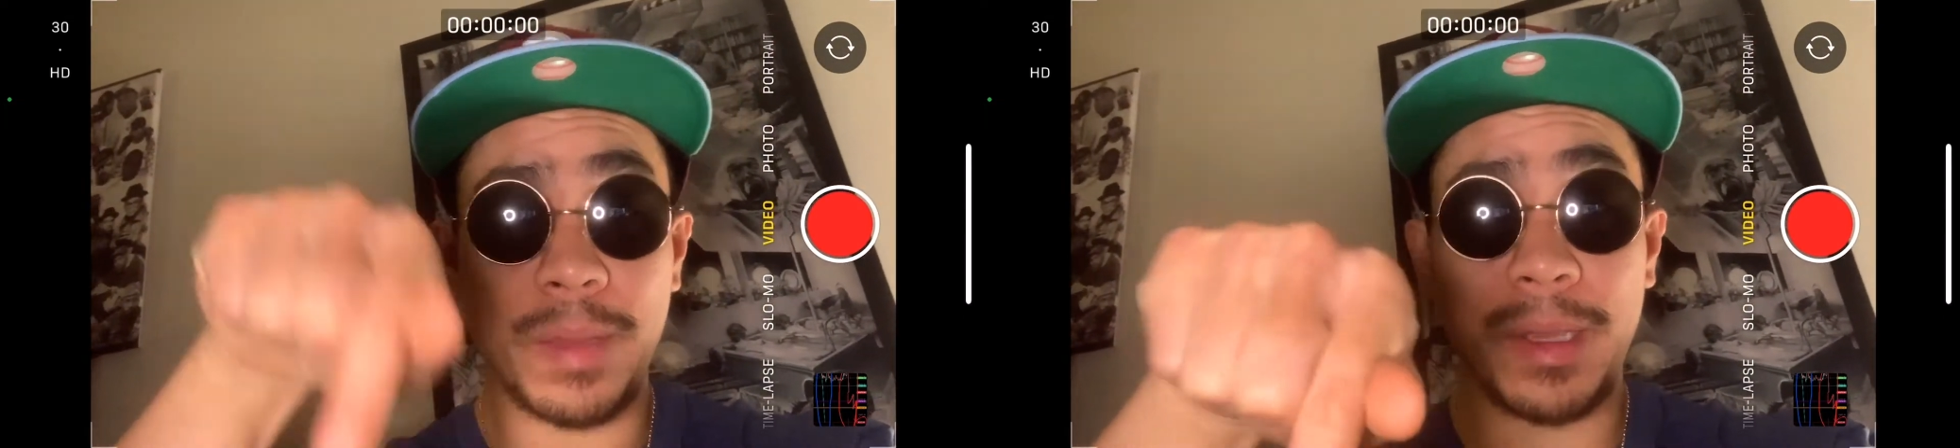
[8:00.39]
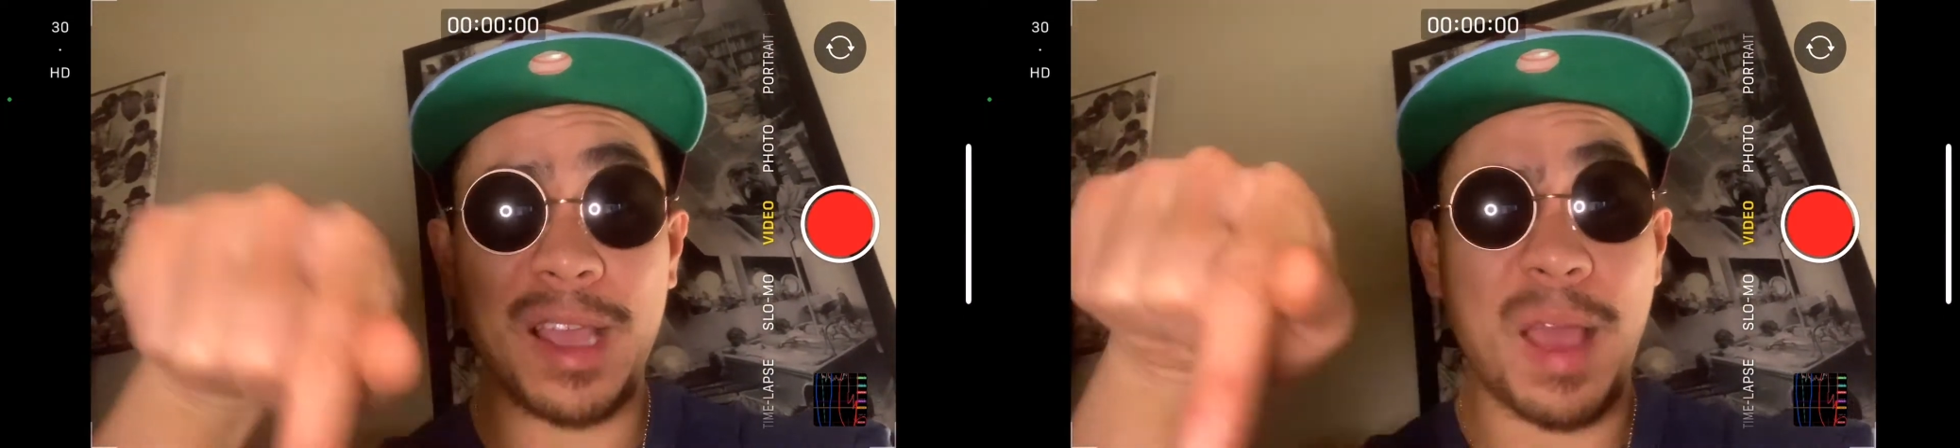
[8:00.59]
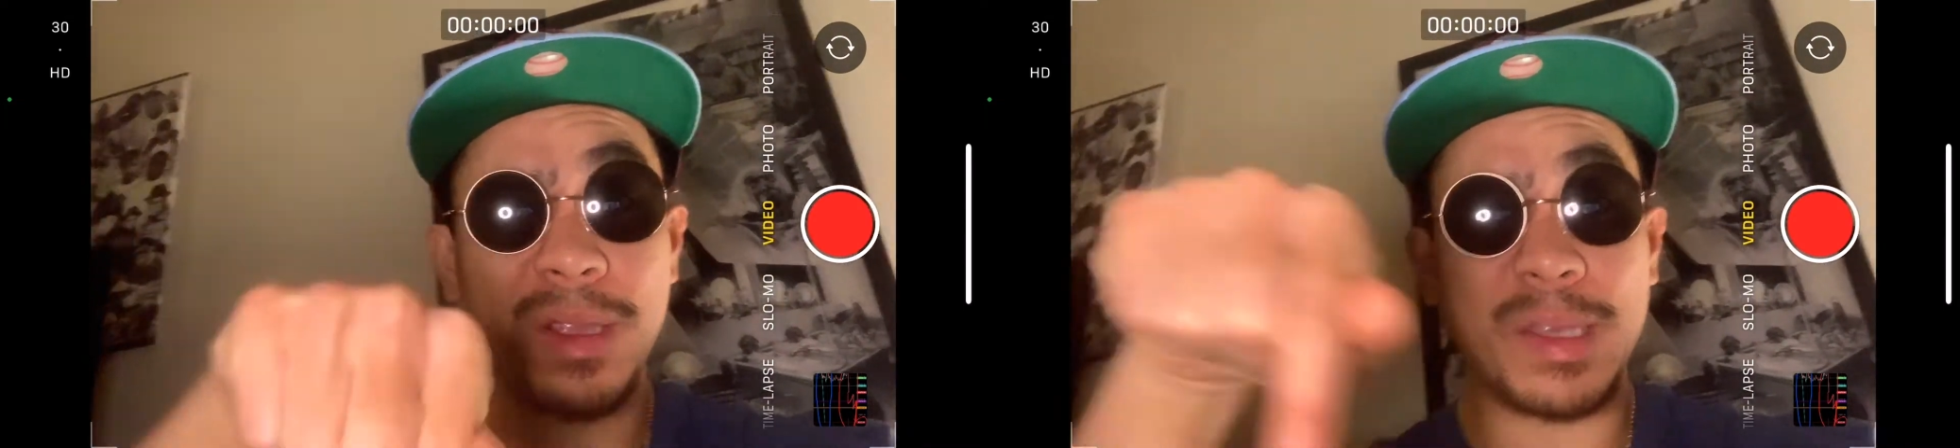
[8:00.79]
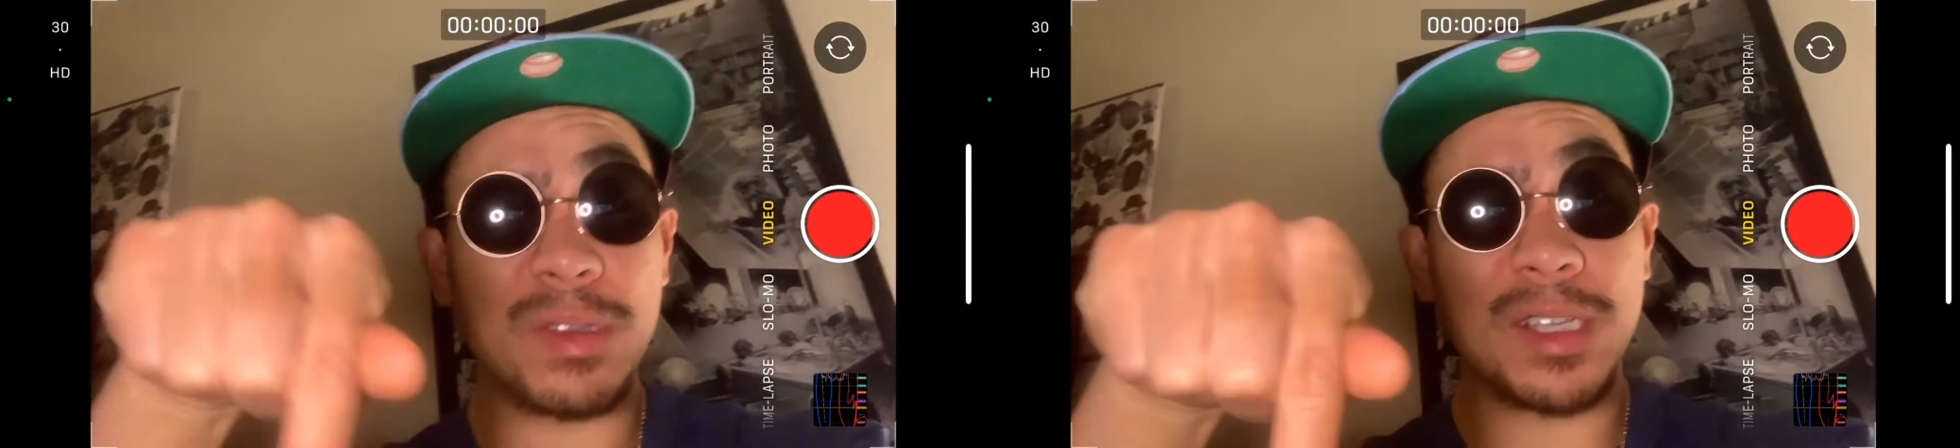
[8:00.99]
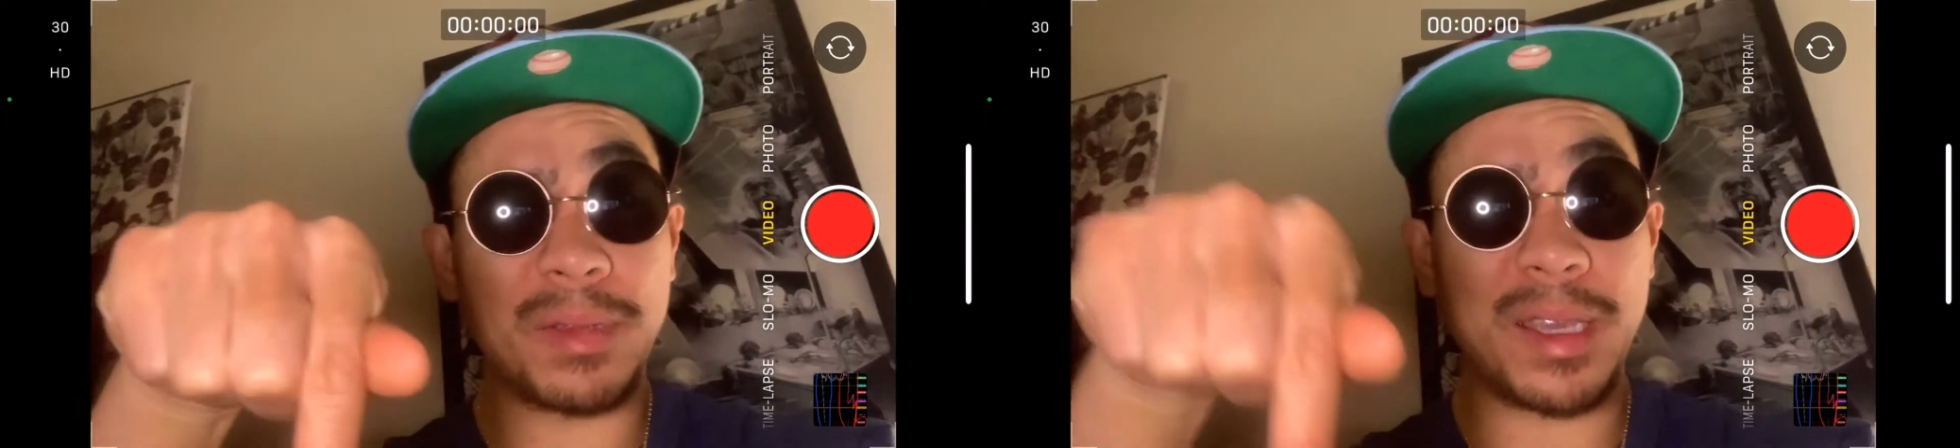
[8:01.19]
give me a comment, say
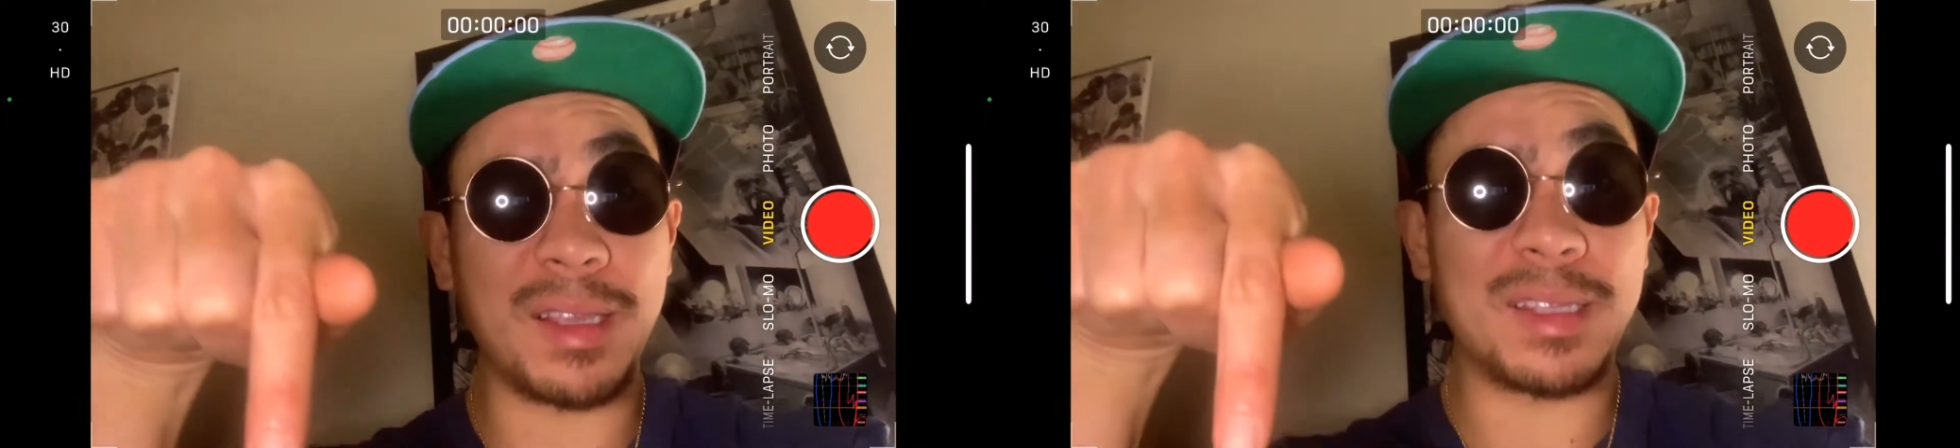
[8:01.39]
what's up, King,